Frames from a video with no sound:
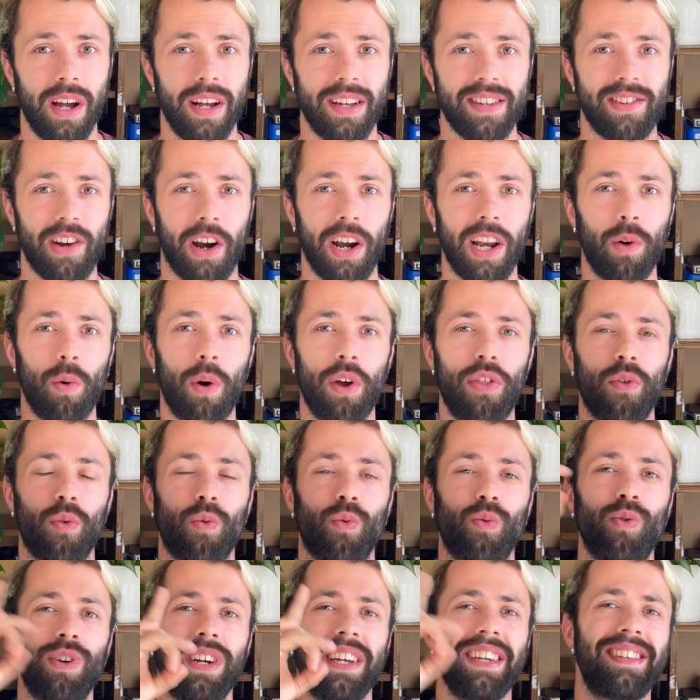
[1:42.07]
starting with
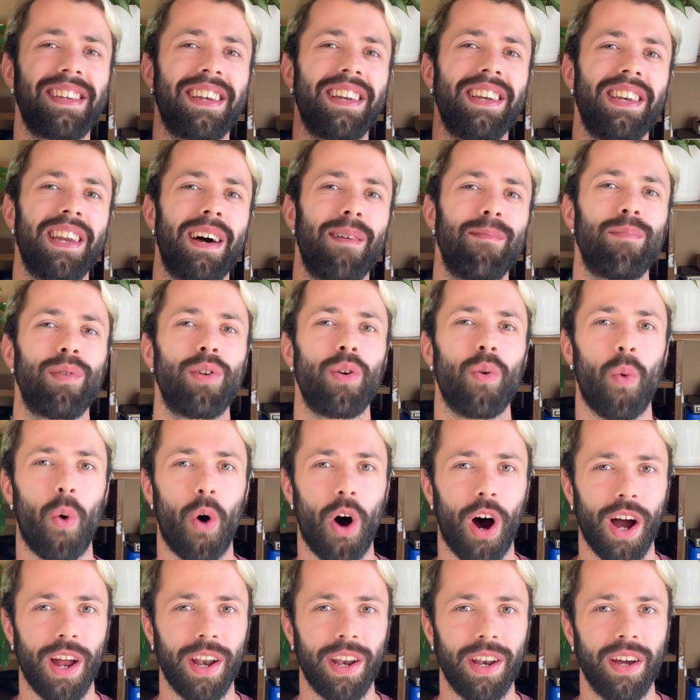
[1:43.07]
reason number
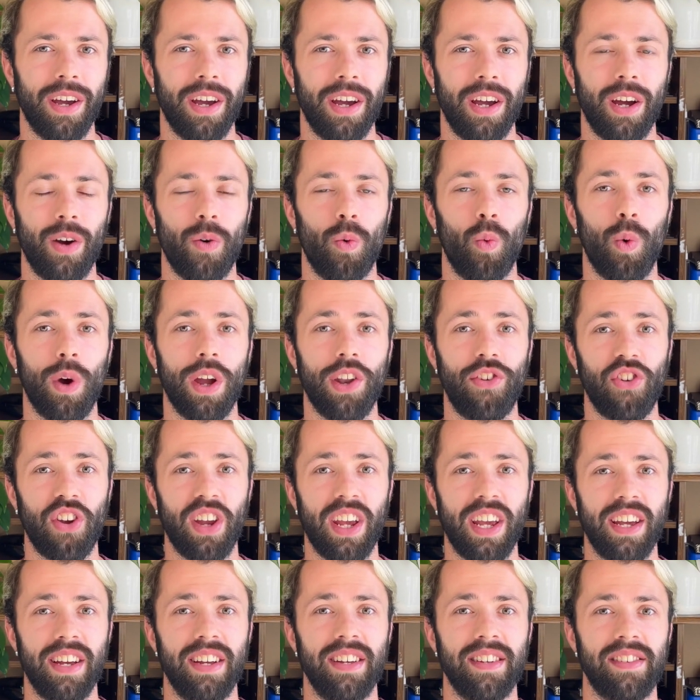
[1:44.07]
1, which
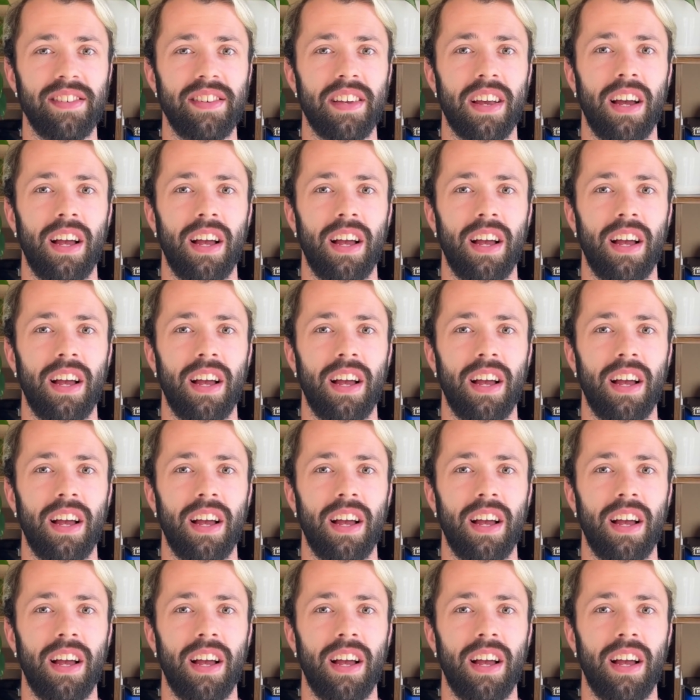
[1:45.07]
is